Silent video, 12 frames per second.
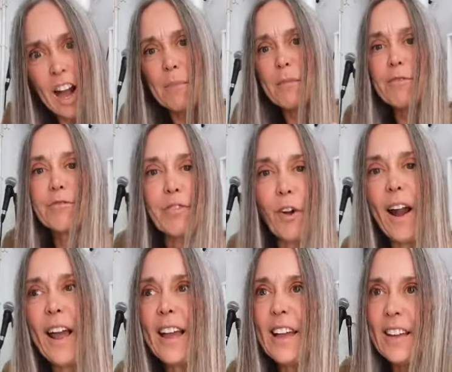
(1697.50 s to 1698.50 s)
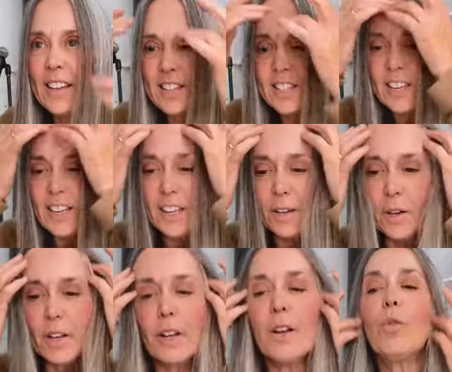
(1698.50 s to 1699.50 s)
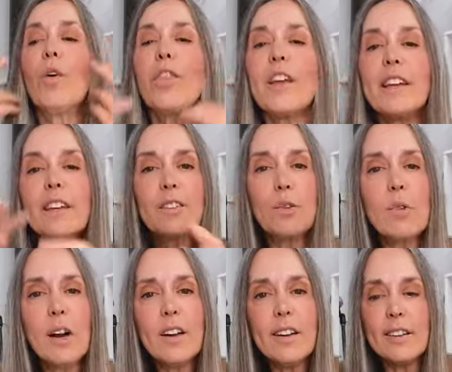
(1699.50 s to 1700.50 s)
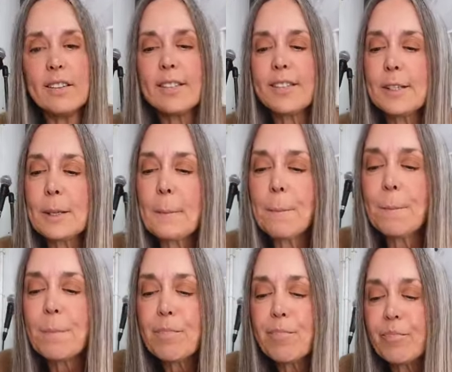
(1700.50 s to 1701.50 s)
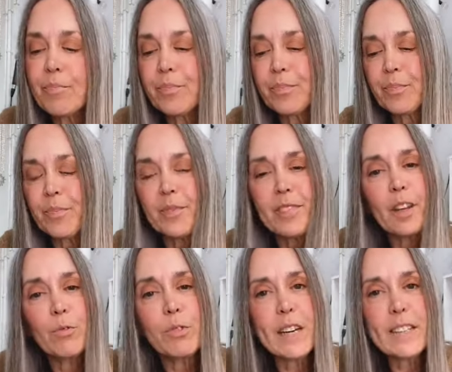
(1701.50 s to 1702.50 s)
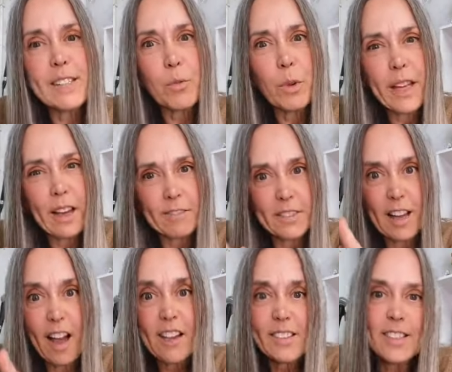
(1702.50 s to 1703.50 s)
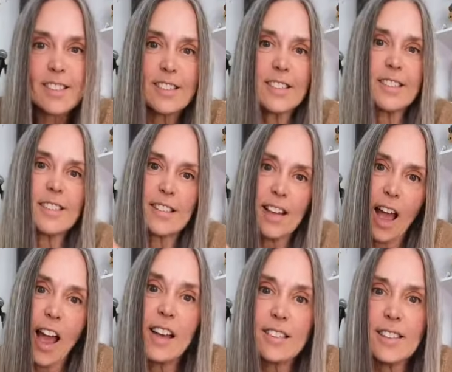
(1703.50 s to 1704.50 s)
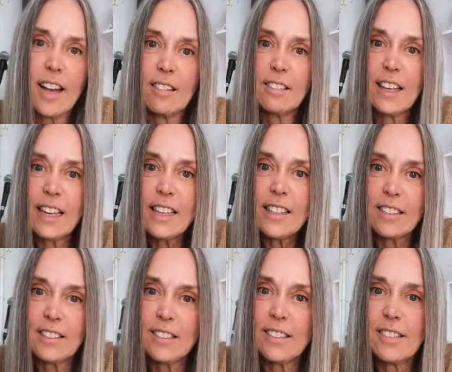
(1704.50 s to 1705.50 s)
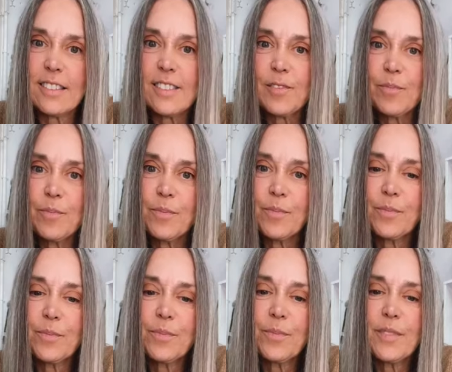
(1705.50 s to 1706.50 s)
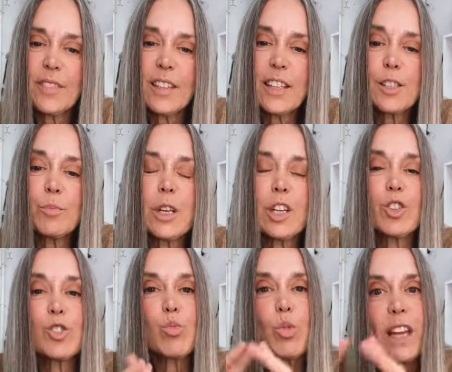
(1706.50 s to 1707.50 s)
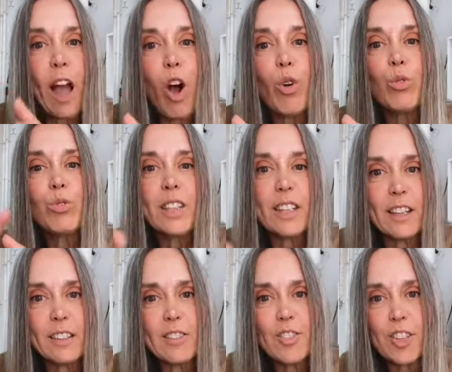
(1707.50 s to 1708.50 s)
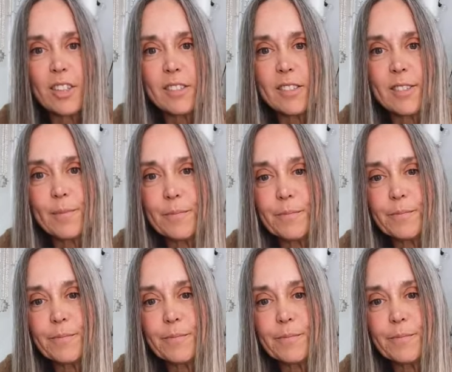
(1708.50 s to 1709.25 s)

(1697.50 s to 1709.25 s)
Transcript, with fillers: I'm afraid, thinking the worst. The reason we have narcissists as our leaders is because we hold the energies.